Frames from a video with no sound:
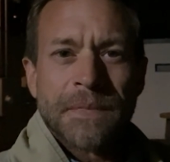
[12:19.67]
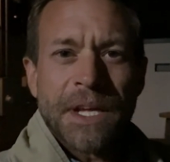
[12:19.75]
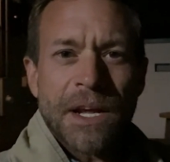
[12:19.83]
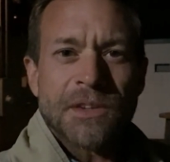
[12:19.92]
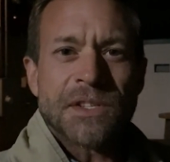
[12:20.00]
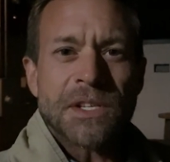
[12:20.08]

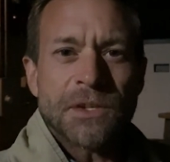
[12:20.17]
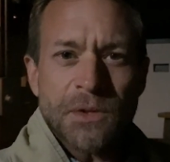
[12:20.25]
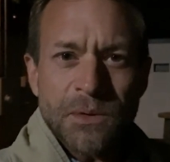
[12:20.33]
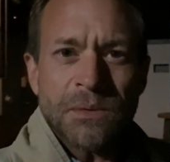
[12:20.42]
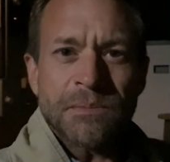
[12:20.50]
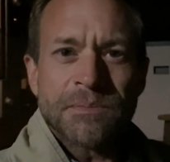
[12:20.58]
and I'll see
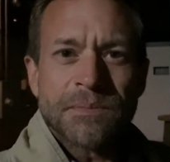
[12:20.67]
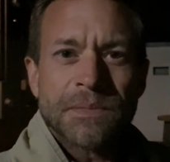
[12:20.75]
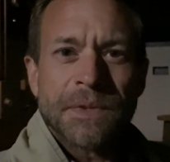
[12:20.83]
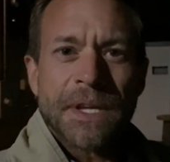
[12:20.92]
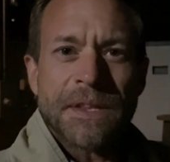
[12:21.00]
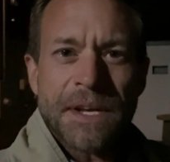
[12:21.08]
you
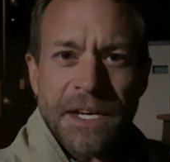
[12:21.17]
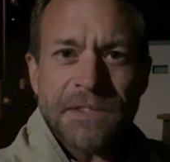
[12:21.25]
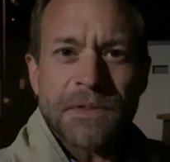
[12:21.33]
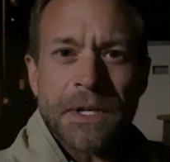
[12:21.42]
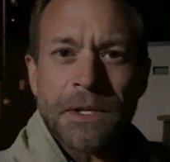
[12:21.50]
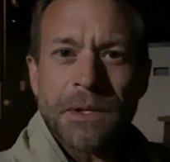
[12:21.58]
in the
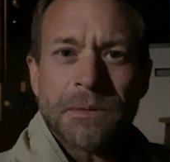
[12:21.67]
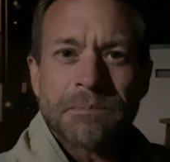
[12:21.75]
next video.